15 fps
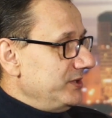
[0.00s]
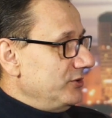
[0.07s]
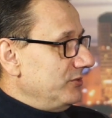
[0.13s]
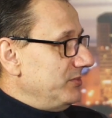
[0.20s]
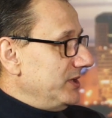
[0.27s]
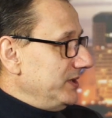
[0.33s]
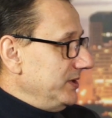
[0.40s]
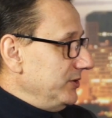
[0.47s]

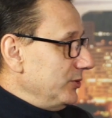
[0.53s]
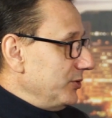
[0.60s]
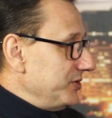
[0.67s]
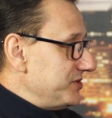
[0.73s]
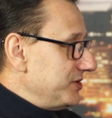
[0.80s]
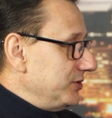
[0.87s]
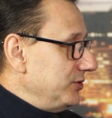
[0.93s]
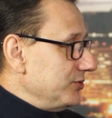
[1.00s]
nobody, no
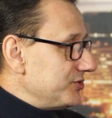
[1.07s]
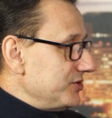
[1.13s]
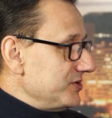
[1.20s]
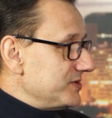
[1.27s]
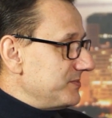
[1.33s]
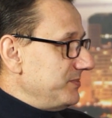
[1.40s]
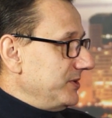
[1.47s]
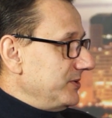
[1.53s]

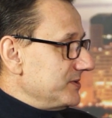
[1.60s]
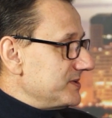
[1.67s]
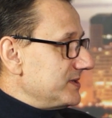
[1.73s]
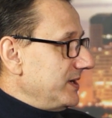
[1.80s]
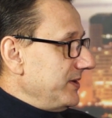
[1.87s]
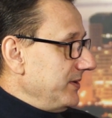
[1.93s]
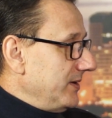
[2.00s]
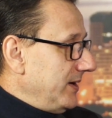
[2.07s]
institutions, because
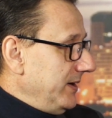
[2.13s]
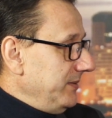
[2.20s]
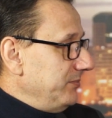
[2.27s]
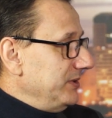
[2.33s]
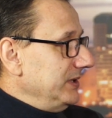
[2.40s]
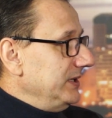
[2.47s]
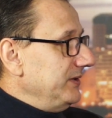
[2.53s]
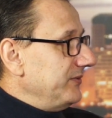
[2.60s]
I
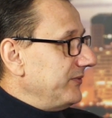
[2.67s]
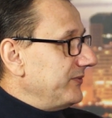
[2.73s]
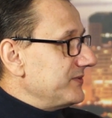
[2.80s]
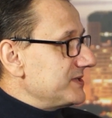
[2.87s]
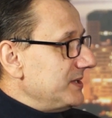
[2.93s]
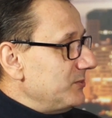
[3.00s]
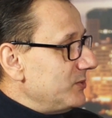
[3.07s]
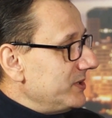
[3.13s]
believe
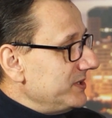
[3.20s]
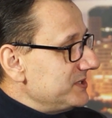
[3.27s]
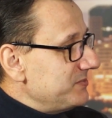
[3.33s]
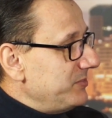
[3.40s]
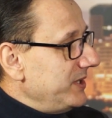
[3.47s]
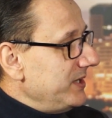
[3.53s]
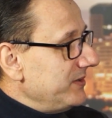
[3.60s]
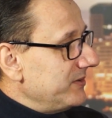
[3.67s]
someone is
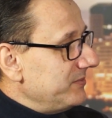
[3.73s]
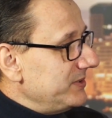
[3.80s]
paying the